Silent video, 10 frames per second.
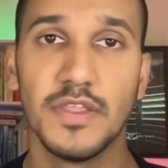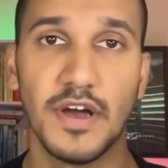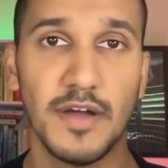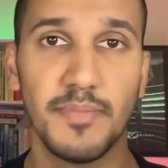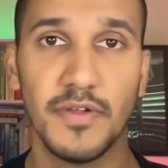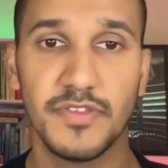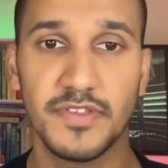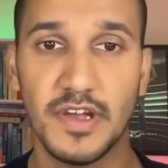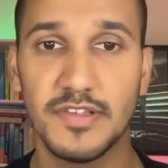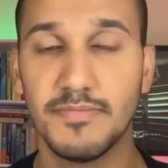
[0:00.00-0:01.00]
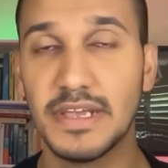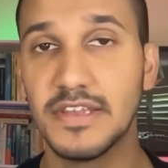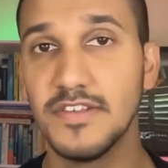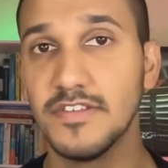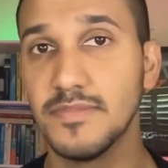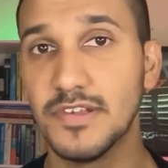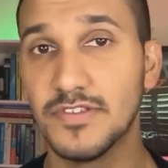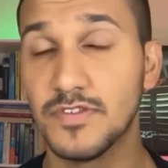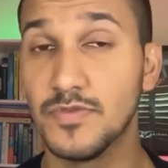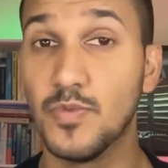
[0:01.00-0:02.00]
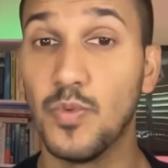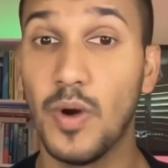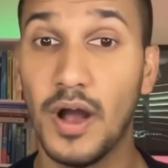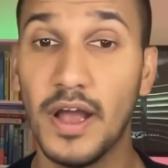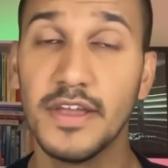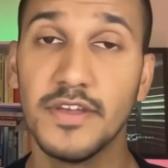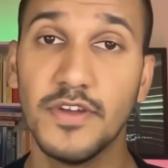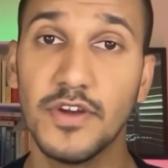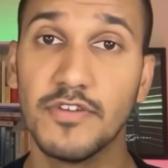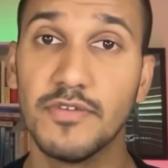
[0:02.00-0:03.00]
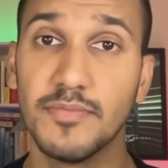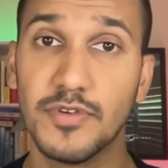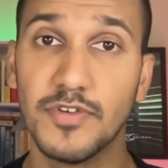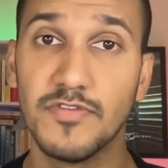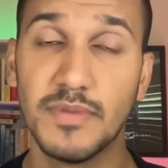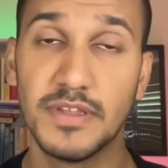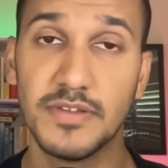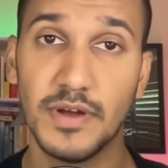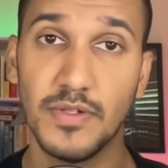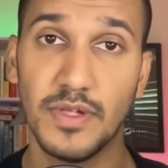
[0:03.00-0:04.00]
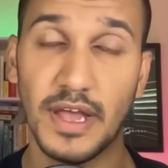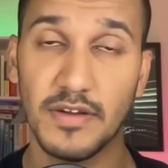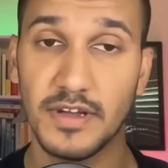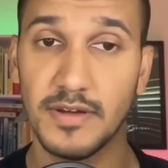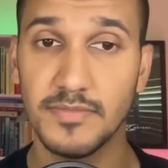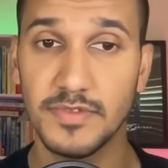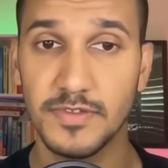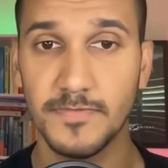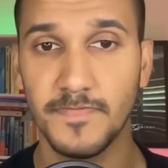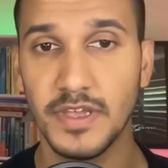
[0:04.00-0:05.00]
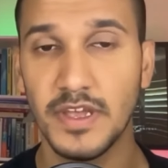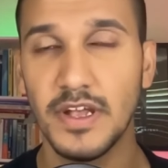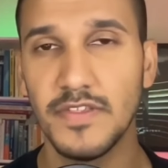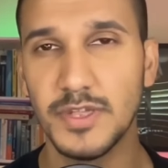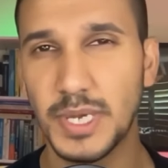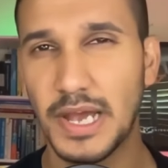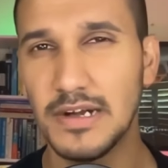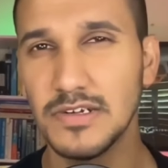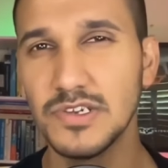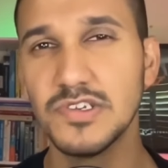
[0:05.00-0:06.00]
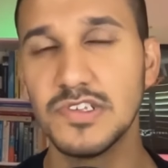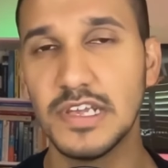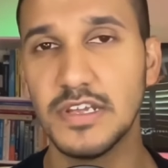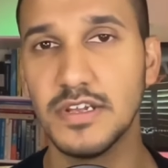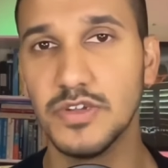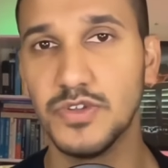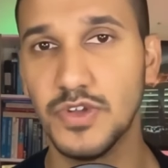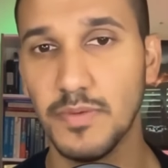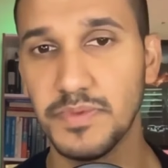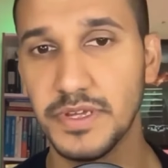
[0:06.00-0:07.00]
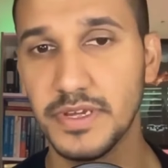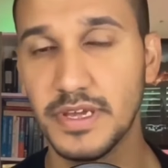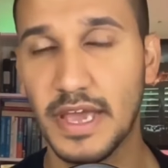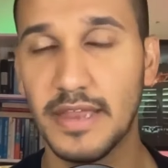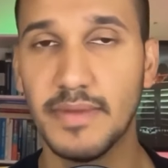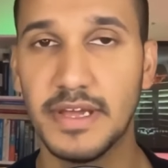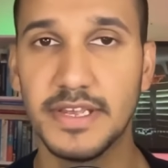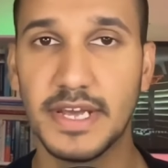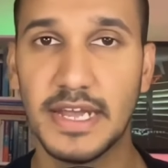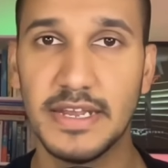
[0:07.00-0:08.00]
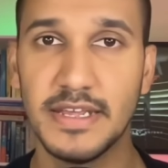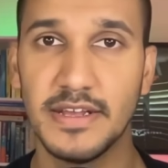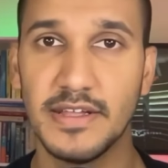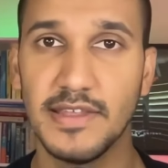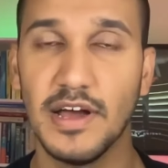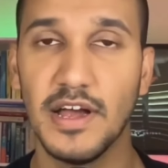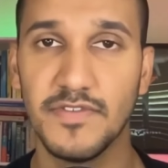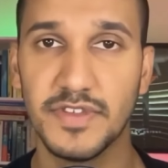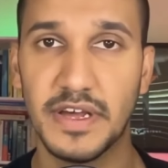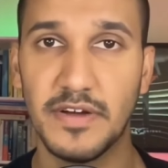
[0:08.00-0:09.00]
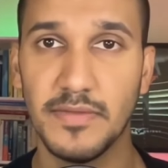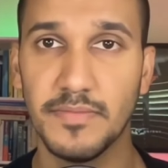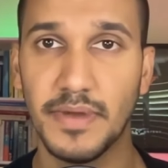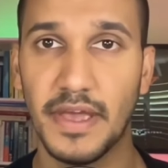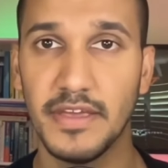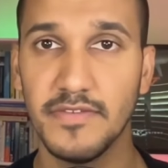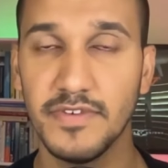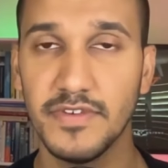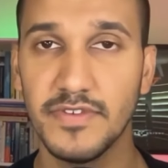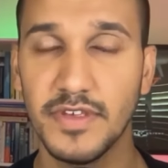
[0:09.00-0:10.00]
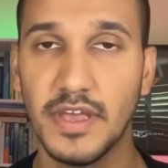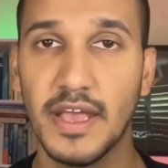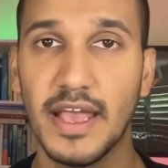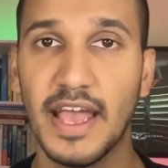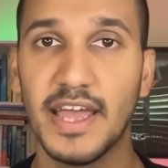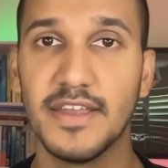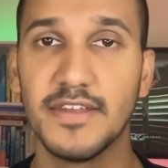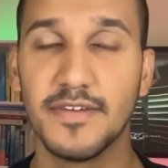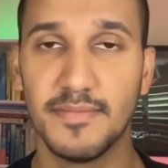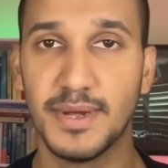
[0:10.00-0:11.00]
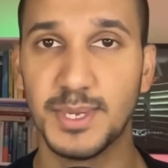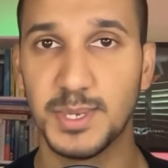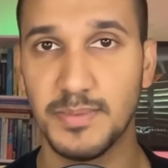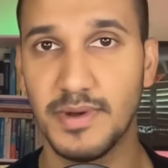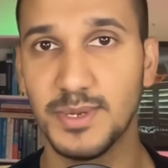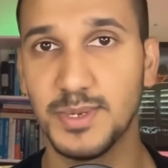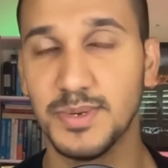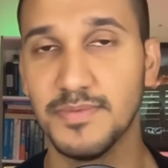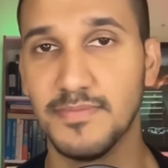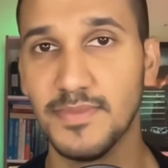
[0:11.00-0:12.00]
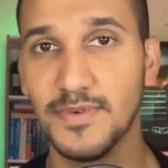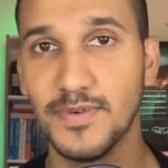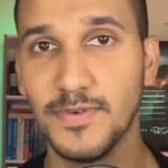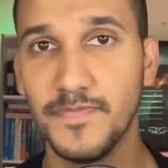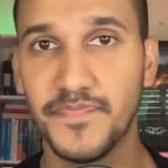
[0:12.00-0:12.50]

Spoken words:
the hypothesized mechanisms as to why yoga improves mental health outcomes, the challenges in adopting and maintaining lifestyle behaviors, and much, much more.